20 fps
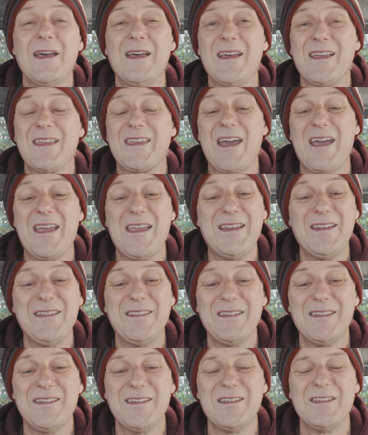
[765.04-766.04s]
again,
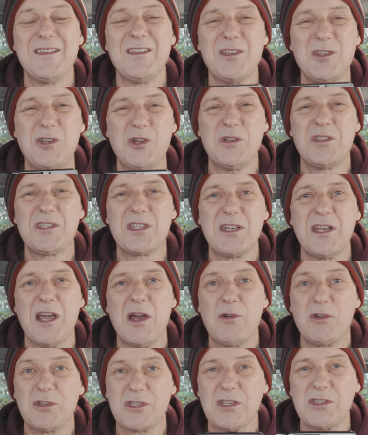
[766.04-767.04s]
good to
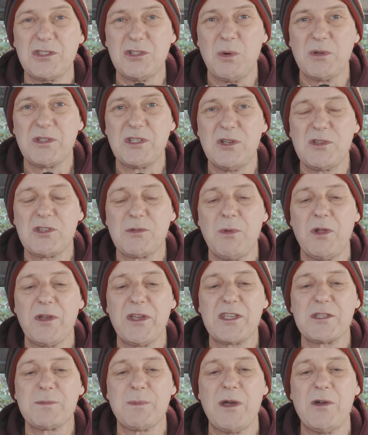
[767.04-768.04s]
know because I do want to do some long
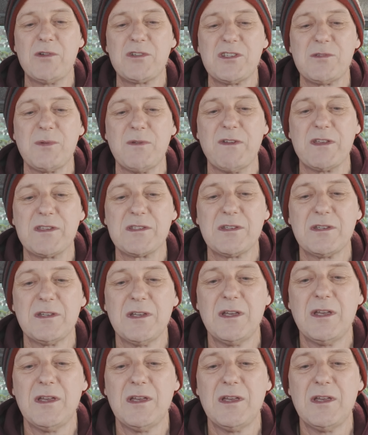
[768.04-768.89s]
exposures with it.